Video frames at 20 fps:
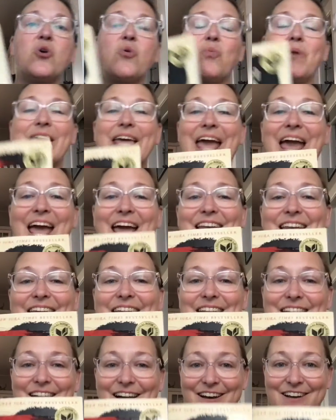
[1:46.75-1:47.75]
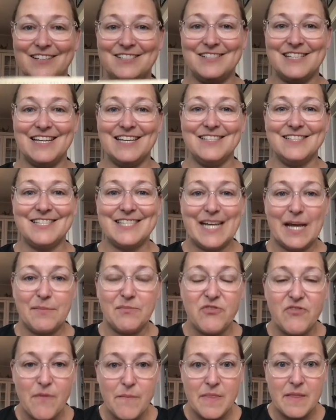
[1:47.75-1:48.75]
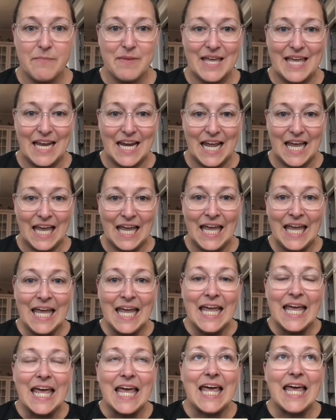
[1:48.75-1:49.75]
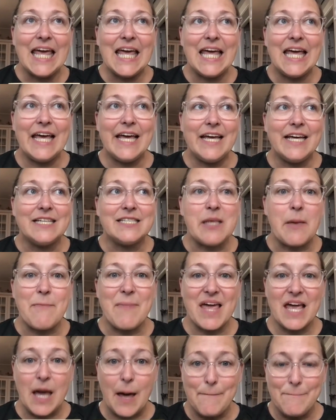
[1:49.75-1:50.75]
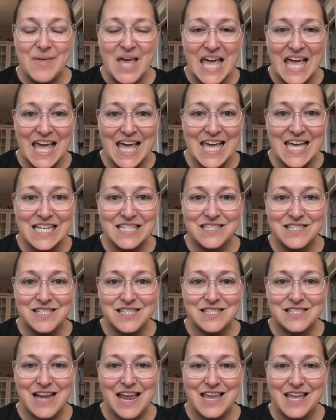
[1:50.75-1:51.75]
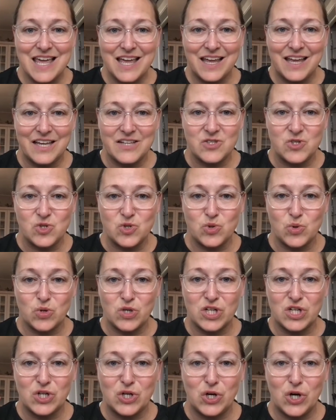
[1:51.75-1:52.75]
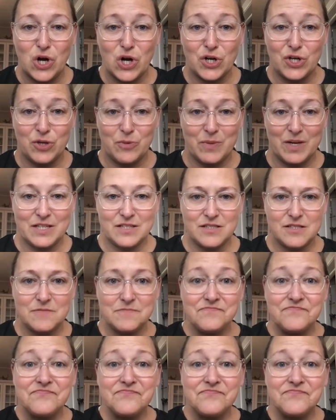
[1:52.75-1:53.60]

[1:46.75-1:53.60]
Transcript: What Kendi does in Stamped from the Beginning is make a painstaking historical argument